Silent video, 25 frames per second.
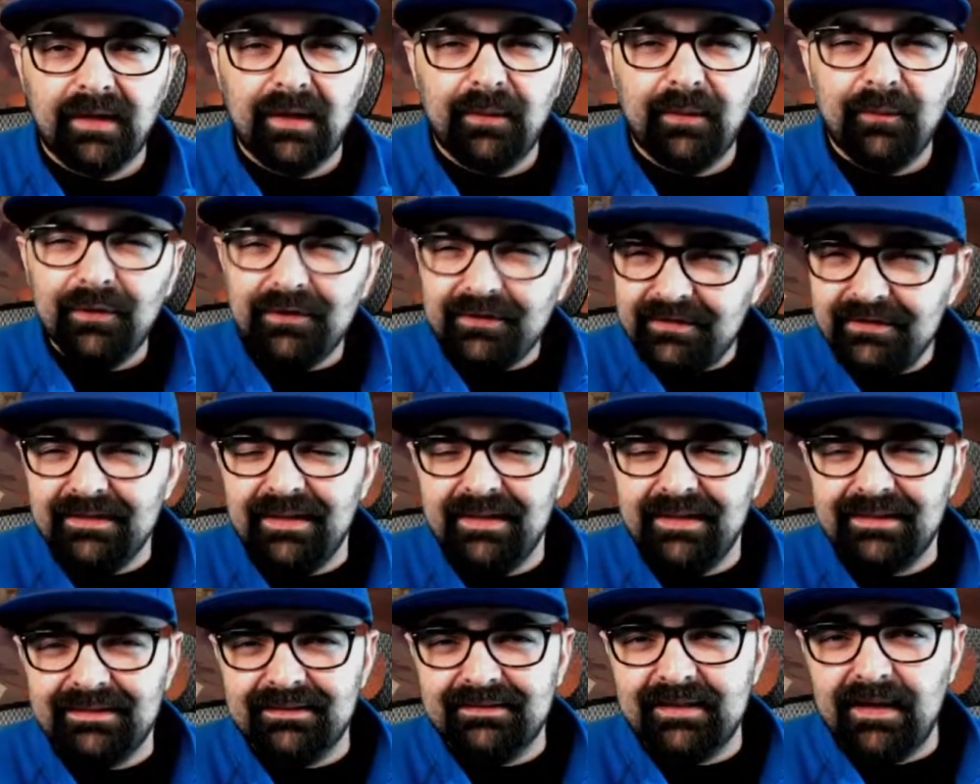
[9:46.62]
Now, what's the
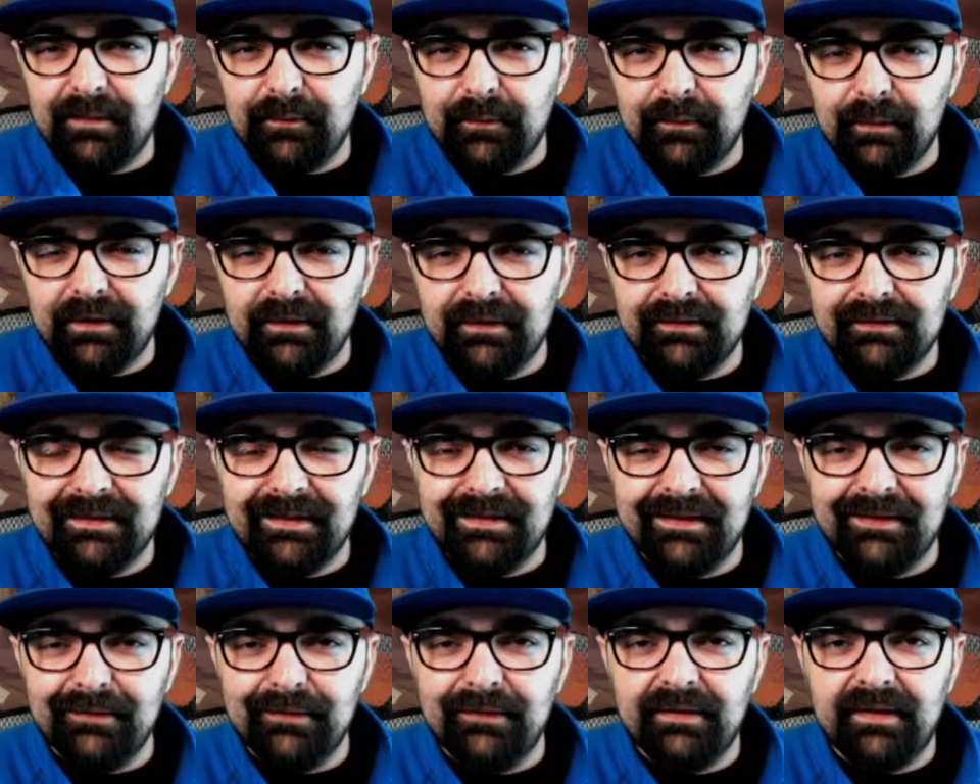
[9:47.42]
next attack we're going to
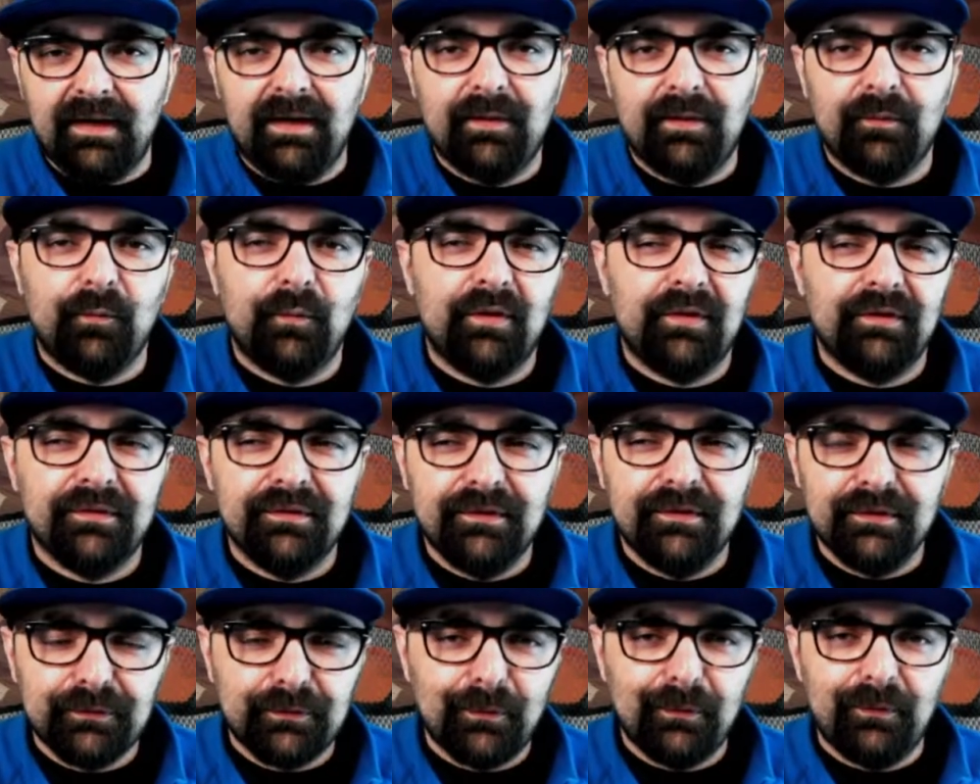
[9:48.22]
take a look at? Well,
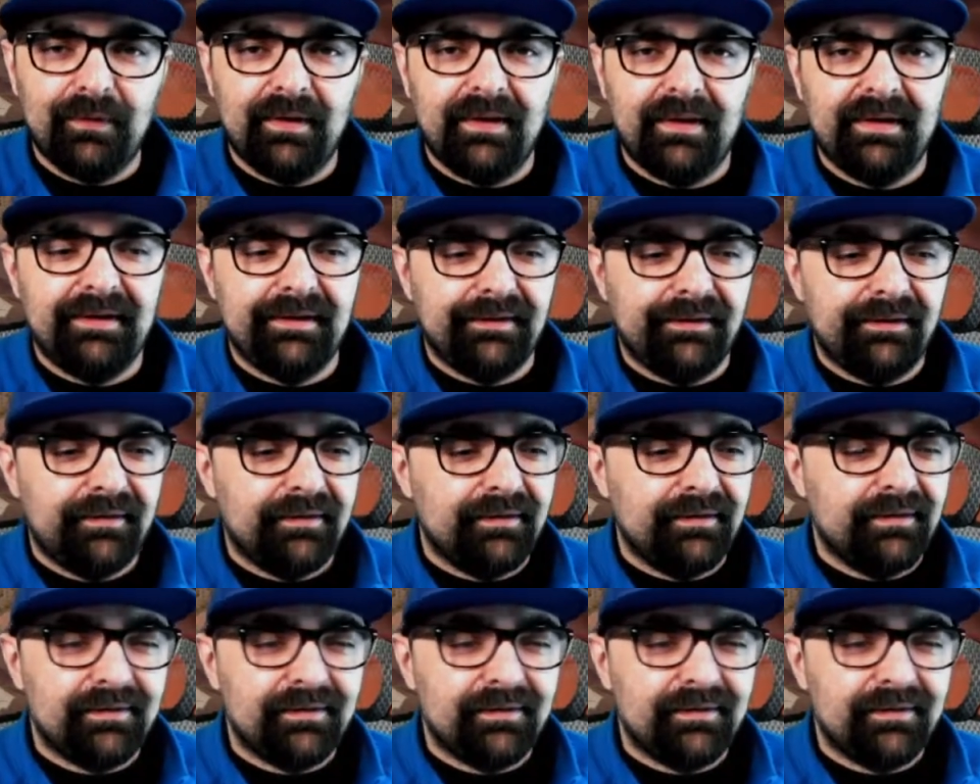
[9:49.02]
this one right here,